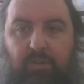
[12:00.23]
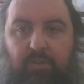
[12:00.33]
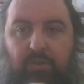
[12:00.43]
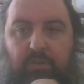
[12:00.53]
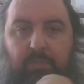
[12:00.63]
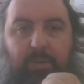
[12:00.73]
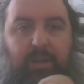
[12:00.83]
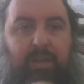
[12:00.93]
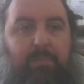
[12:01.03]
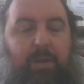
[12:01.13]
going
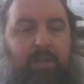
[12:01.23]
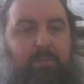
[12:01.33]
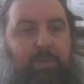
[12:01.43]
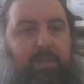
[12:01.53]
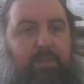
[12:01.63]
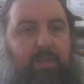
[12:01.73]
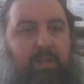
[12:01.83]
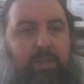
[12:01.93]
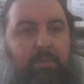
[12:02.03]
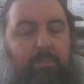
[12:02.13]
completely mad,
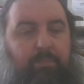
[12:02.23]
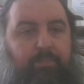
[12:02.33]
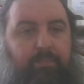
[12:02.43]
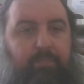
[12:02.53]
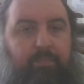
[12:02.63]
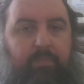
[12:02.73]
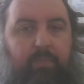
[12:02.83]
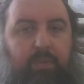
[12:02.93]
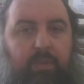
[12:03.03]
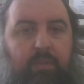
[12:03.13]
basically.
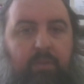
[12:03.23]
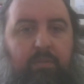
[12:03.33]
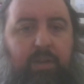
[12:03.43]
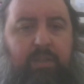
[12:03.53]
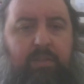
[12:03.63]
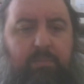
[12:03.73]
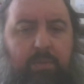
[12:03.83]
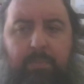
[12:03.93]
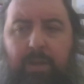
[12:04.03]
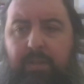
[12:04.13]
Right,
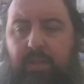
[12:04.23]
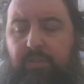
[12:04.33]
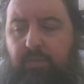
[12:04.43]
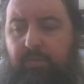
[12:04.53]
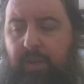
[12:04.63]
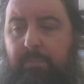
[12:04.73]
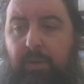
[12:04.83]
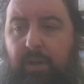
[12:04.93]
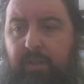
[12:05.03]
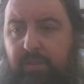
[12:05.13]
about like sort of like
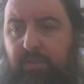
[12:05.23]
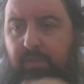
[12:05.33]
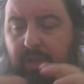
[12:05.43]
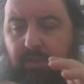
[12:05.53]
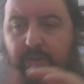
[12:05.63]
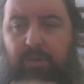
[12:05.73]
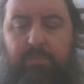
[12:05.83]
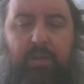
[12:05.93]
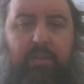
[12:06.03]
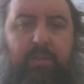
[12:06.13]
miners who get
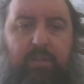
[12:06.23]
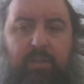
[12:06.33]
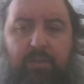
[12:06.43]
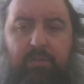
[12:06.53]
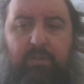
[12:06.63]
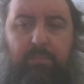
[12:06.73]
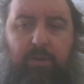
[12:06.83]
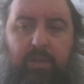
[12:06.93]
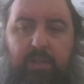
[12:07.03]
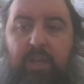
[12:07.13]
trapped down in a
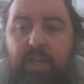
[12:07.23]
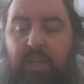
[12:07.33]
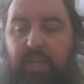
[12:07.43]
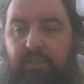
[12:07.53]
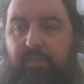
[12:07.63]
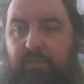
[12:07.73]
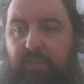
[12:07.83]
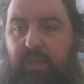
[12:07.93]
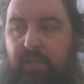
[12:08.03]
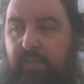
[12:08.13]
mine, even if
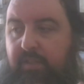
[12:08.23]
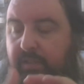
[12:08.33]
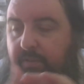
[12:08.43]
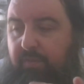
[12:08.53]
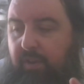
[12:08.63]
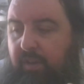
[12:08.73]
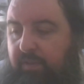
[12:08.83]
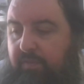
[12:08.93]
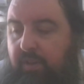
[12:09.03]
they survive